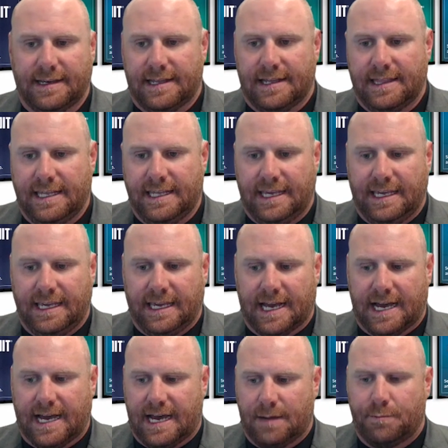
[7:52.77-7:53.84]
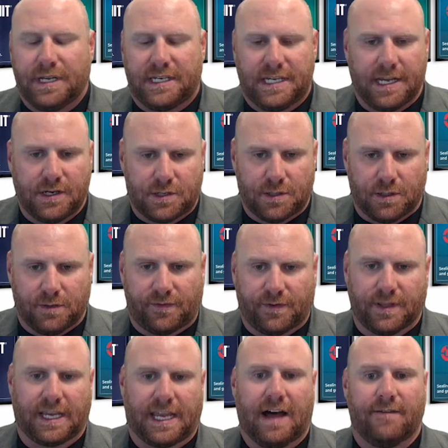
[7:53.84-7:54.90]
the potential for the
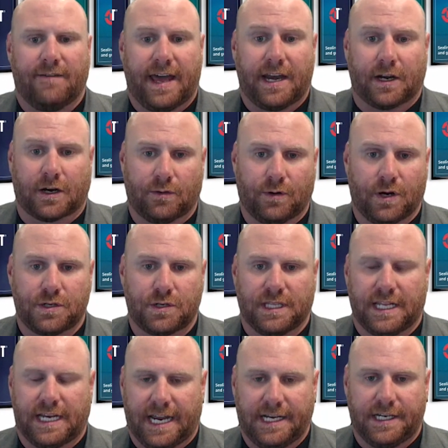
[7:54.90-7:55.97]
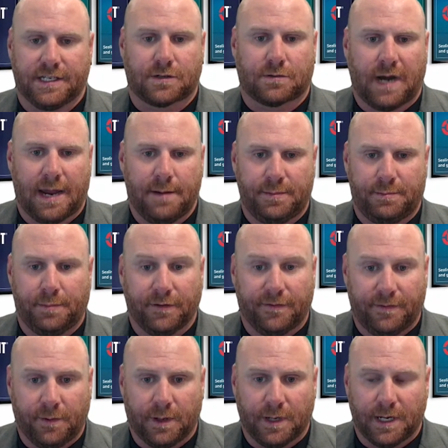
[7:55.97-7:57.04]
galvanic corrosion that I described
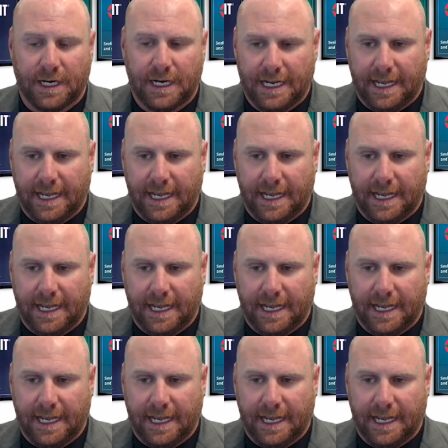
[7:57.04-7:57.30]
before.